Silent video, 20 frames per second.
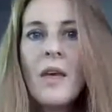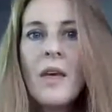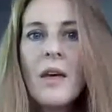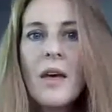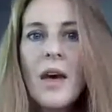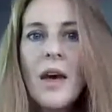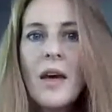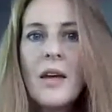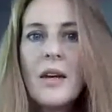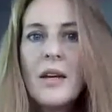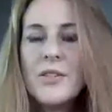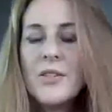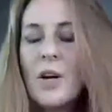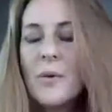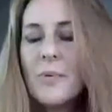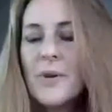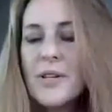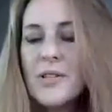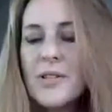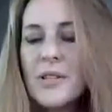And our
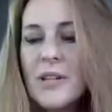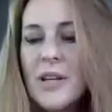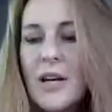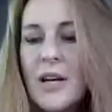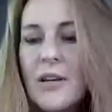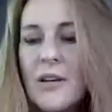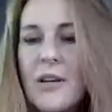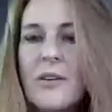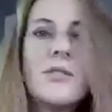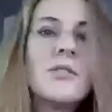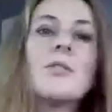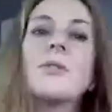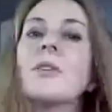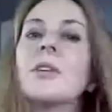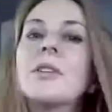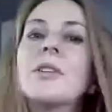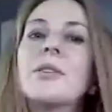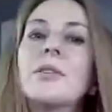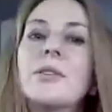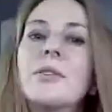topics today are going to
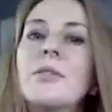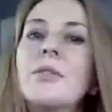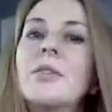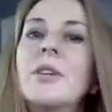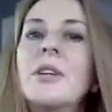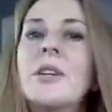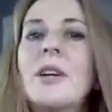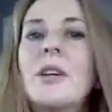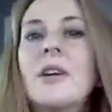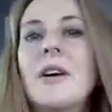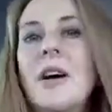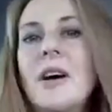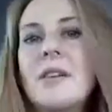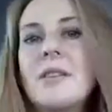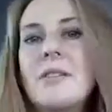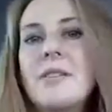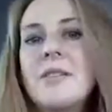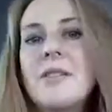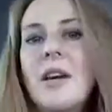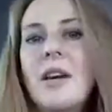include
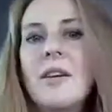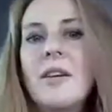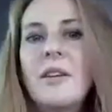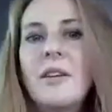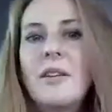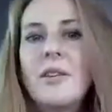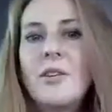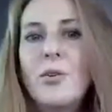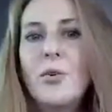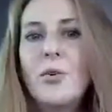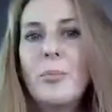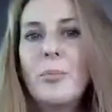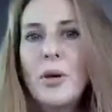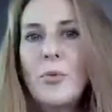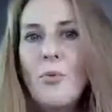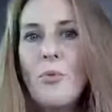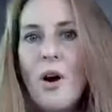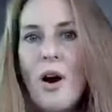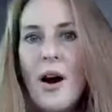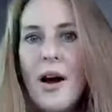understanding your big
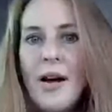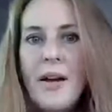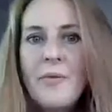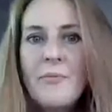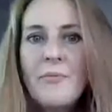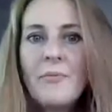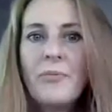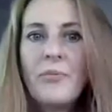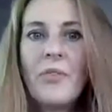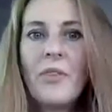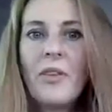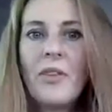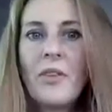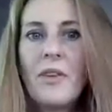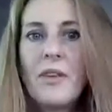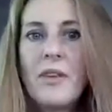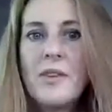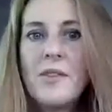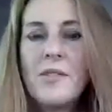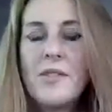why,
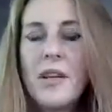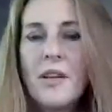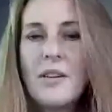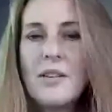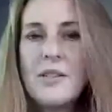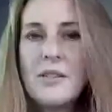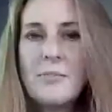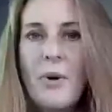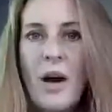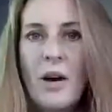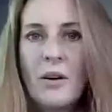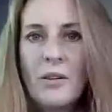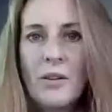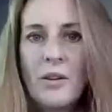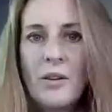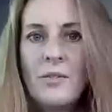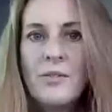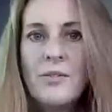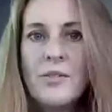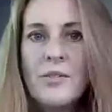setting smart
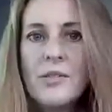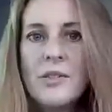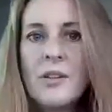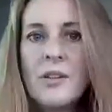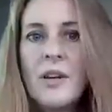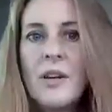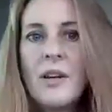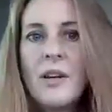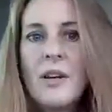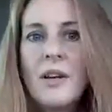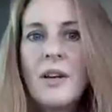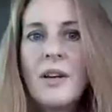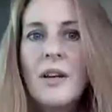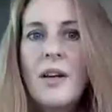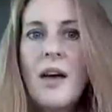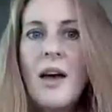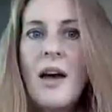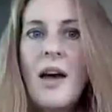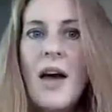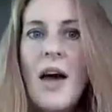goals,
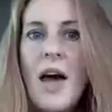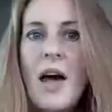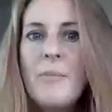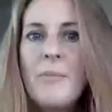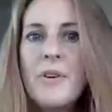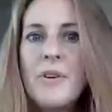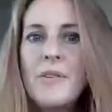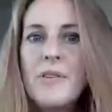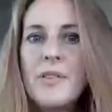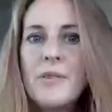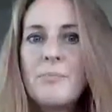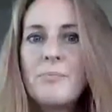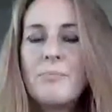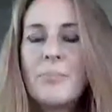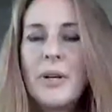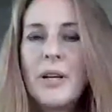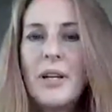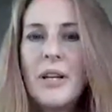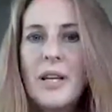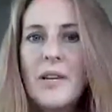habits,
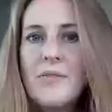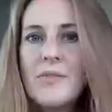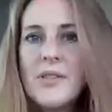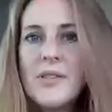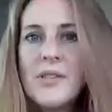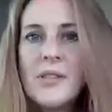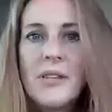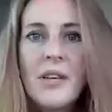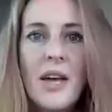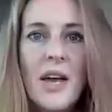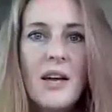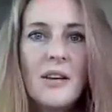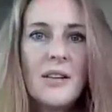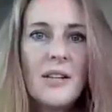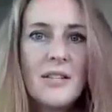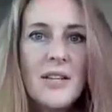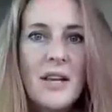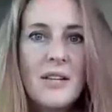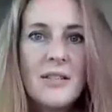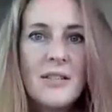beliefs, and
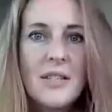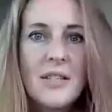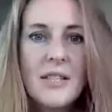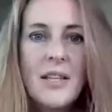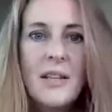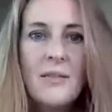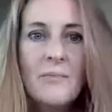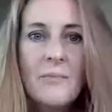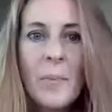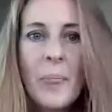identity,